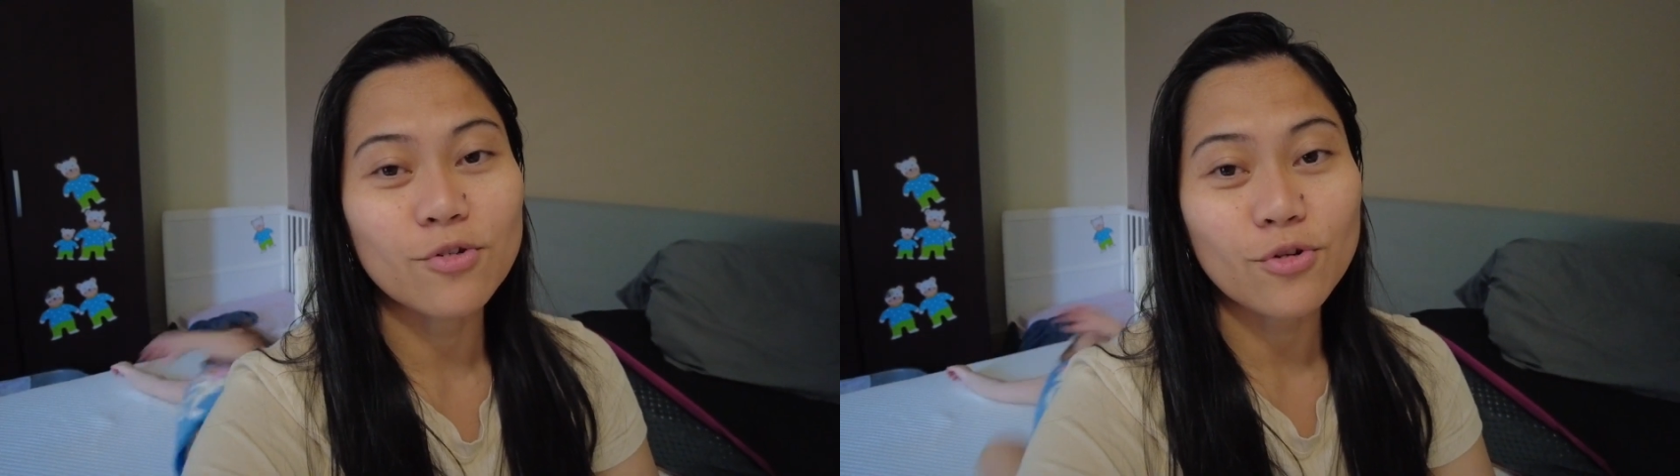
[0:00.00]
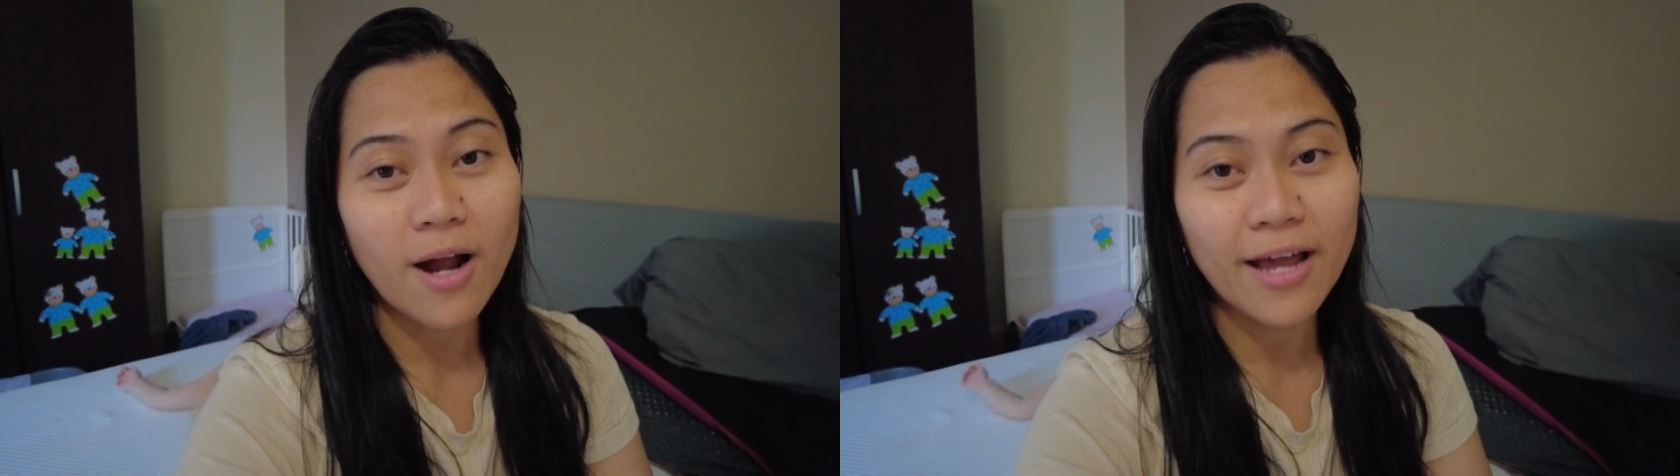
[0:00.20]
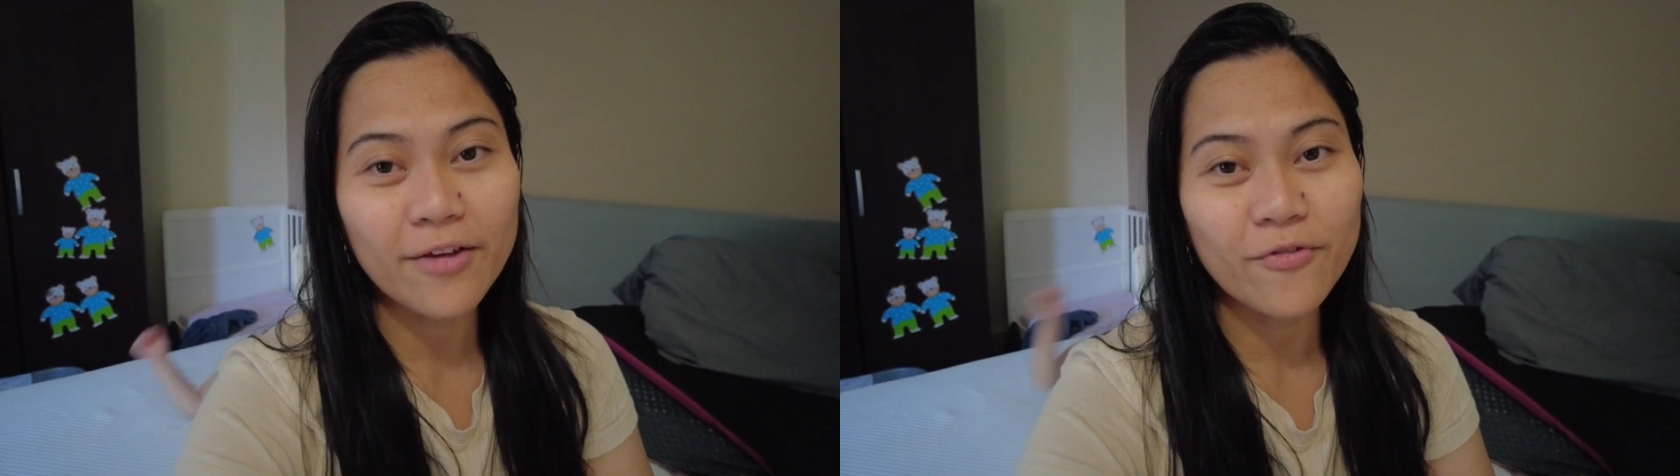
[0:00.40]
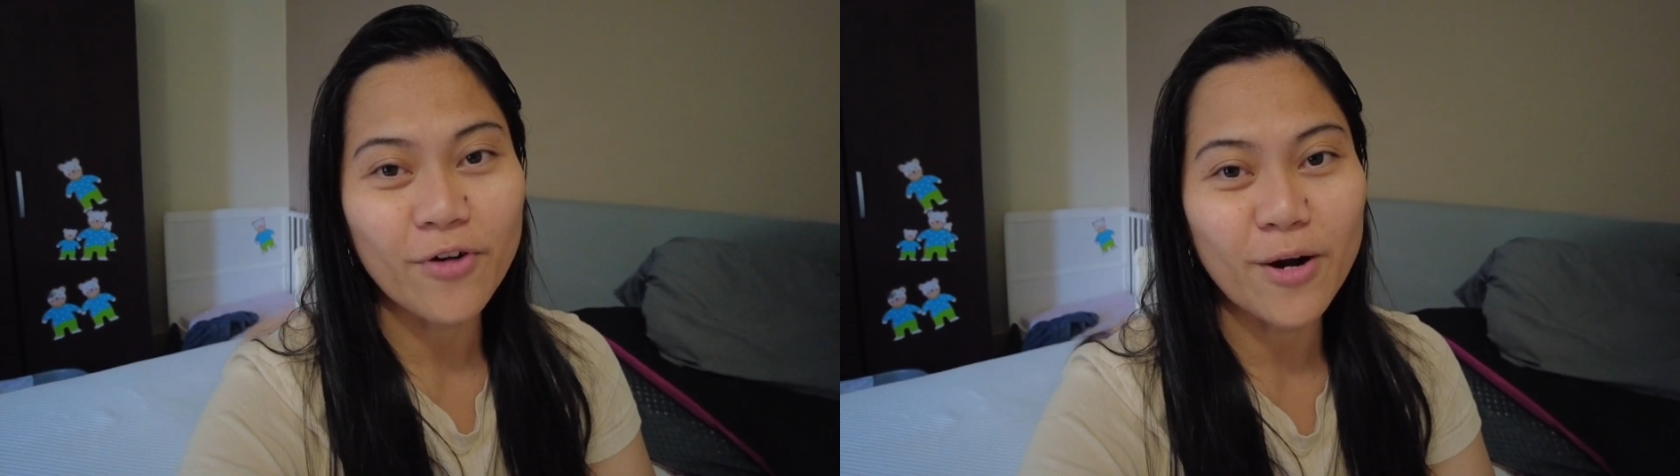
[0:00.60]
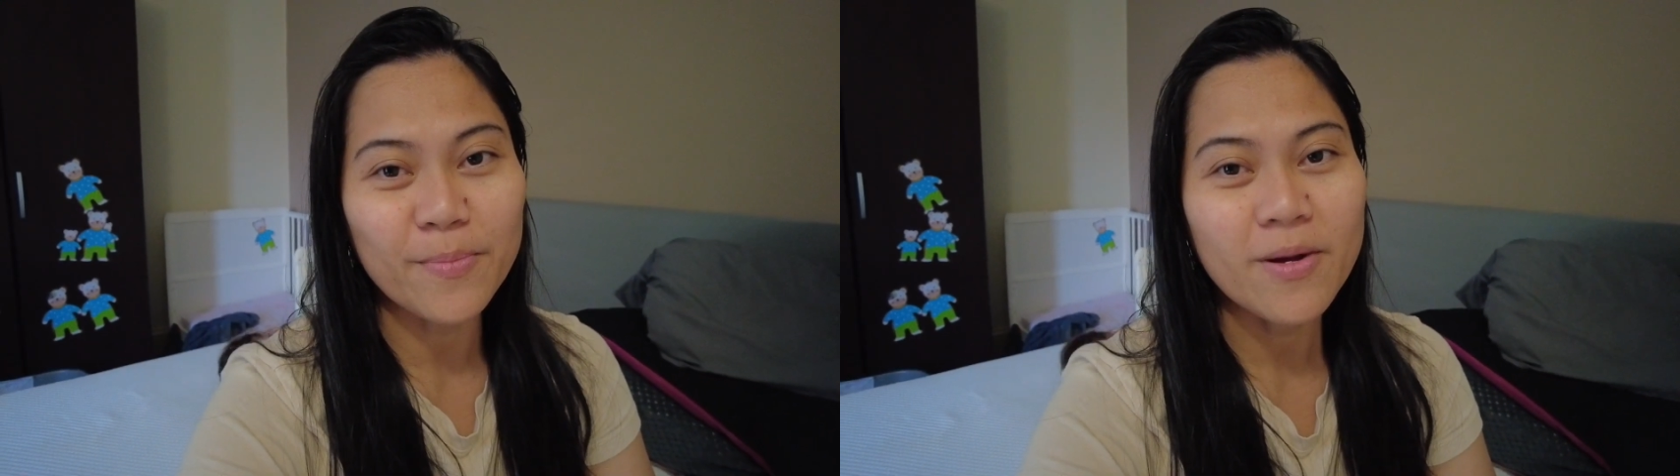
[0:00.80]
dry
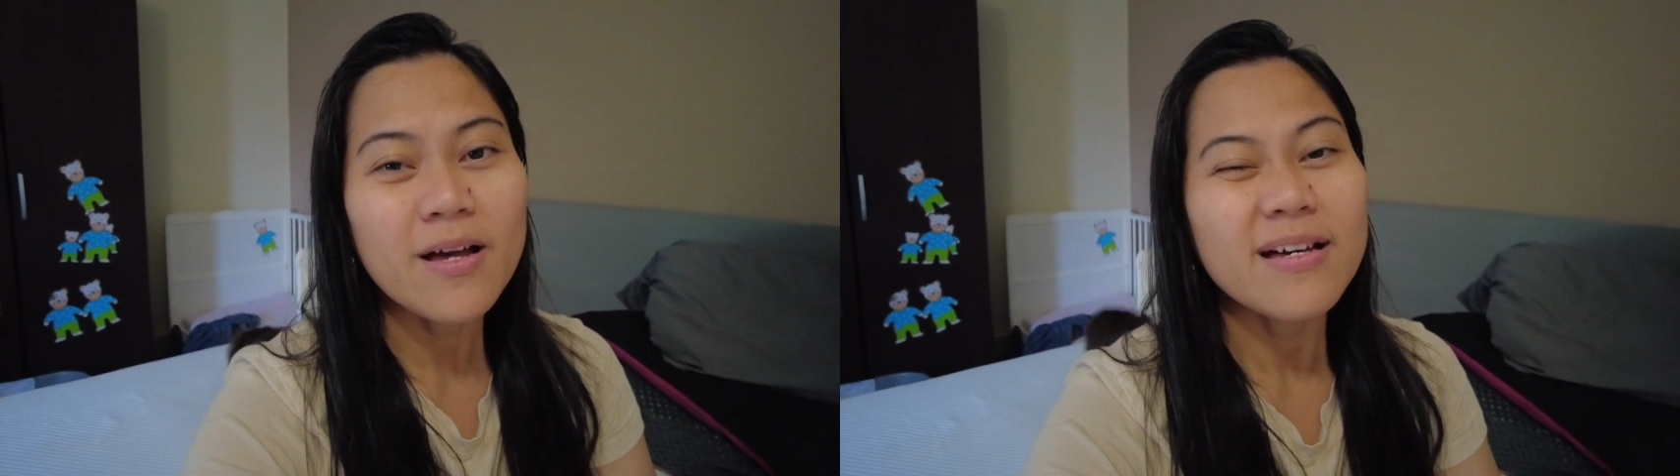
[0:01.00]
from